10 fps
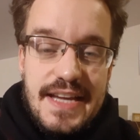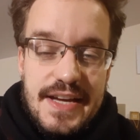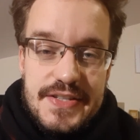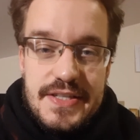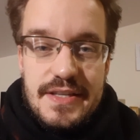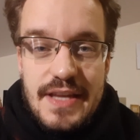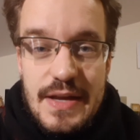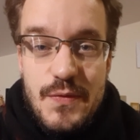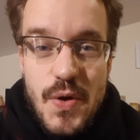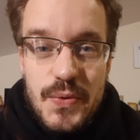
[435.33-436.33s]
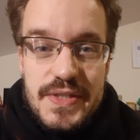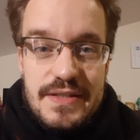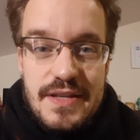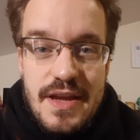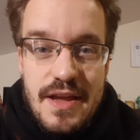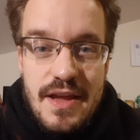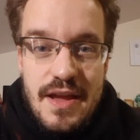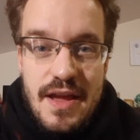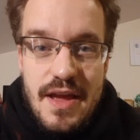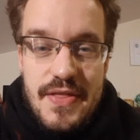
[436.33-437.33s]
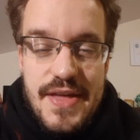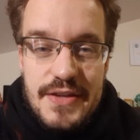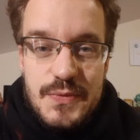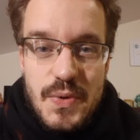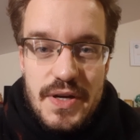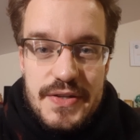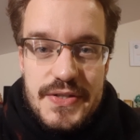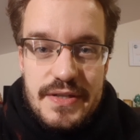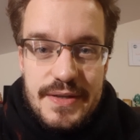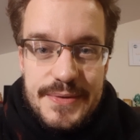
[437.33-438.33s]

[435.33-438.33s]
Yes, he wrote it. That was